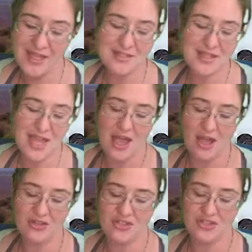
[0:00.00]
They
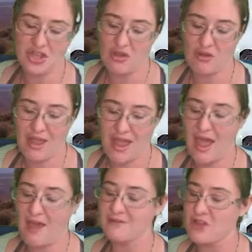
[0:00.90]
also have
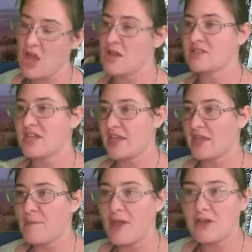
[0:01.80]
long sucking
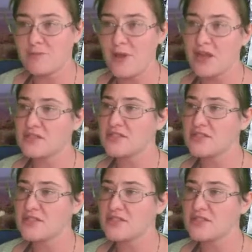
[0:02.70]
mouth parts.